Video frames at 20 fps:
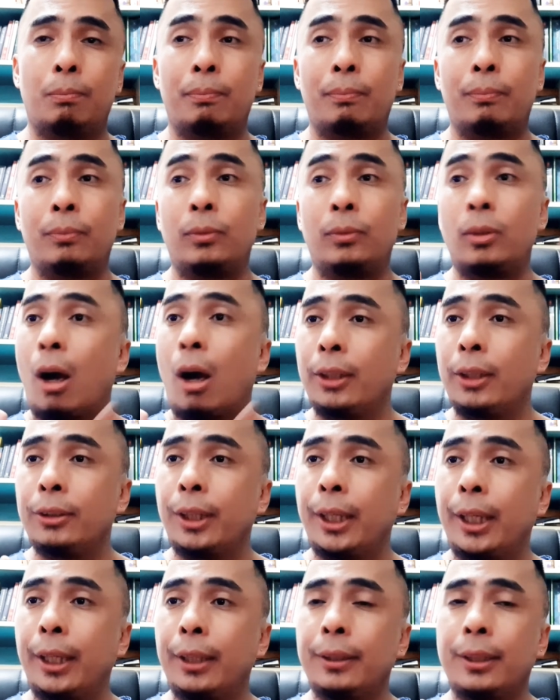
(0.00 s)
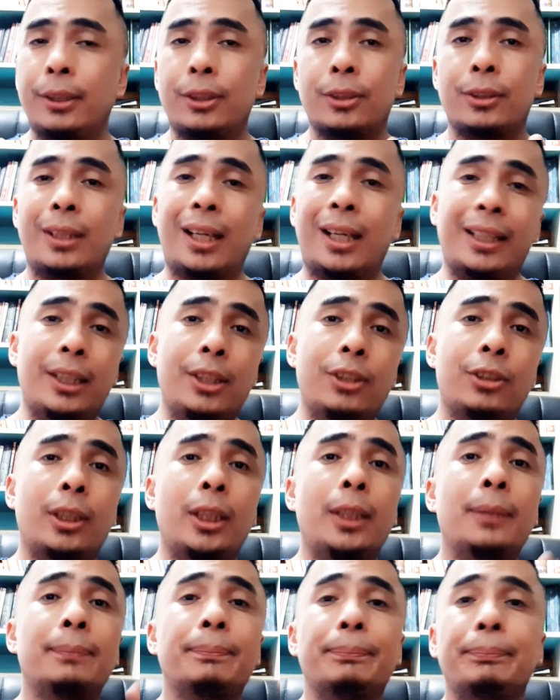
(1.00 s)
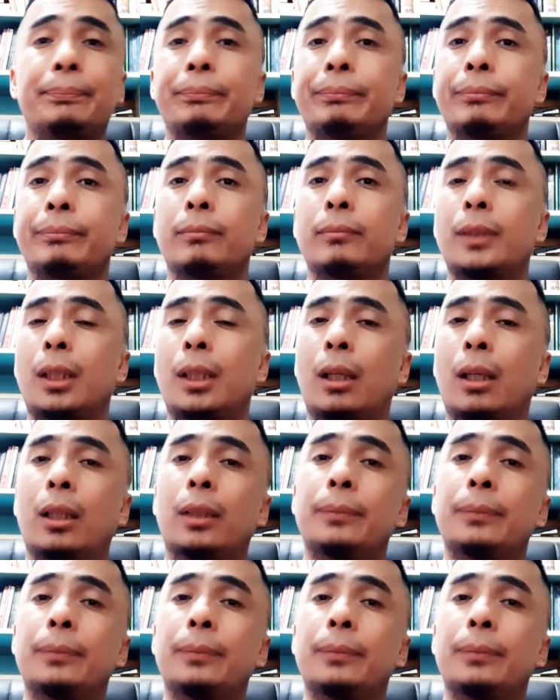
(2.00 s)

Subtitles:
daunting. It's not easy. Uh,